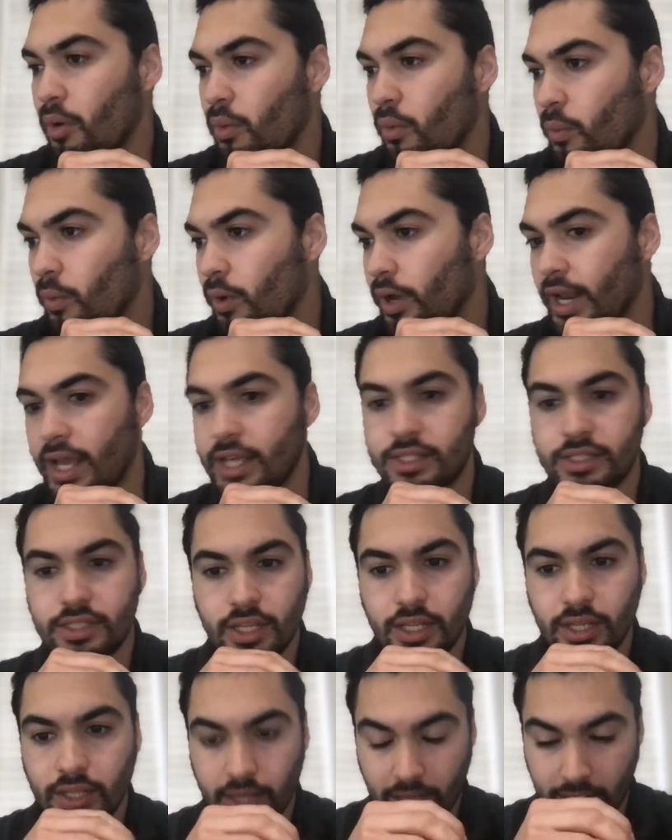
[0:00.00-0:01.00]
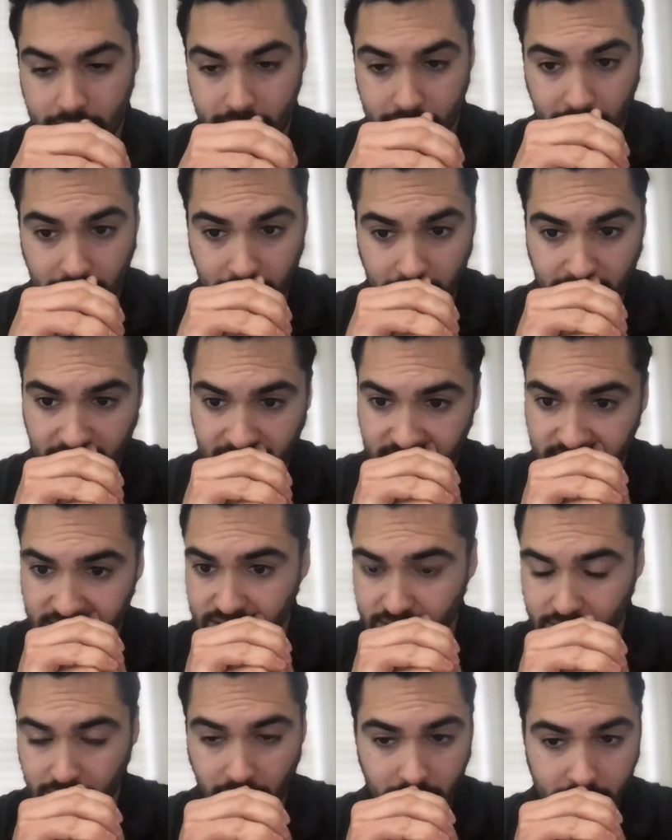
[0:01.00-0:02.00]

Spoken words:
What I see that's key is